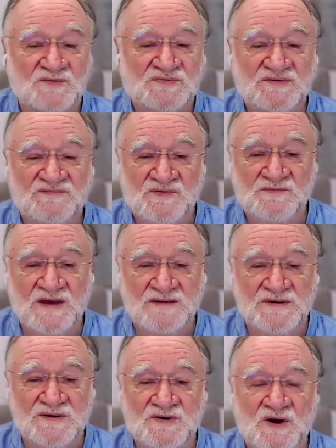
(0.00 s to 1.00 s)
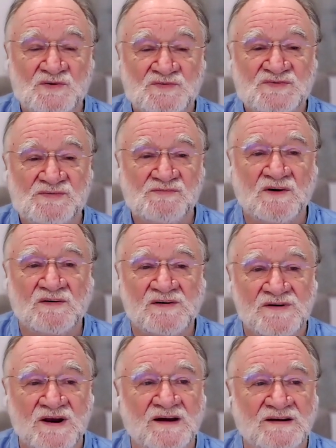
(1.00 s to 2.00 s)
most of you maybe know,
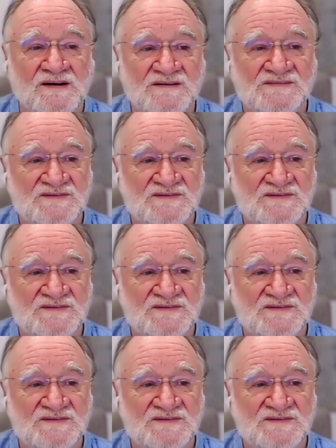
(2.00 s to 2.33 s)
tomorrow night